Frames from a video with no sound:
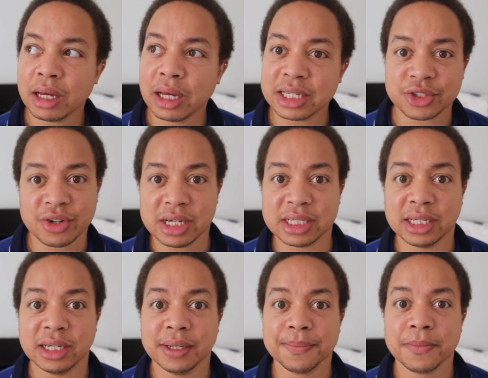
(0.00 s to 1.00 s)
That's
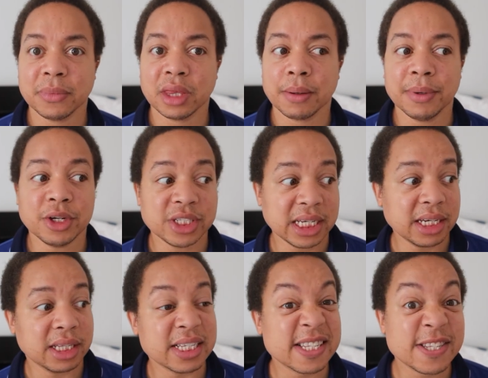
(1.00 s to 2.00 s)
crazy. Because here
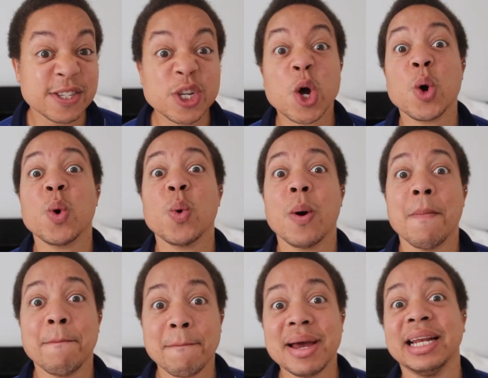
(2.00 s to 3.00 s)
there's so
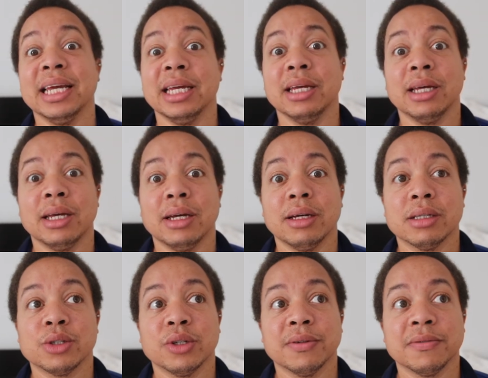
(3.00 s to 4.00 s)
many
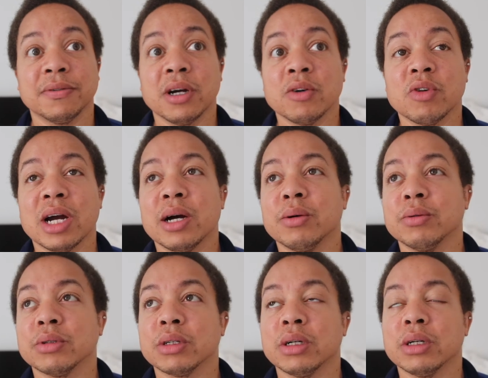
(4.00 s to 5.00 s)
sort of around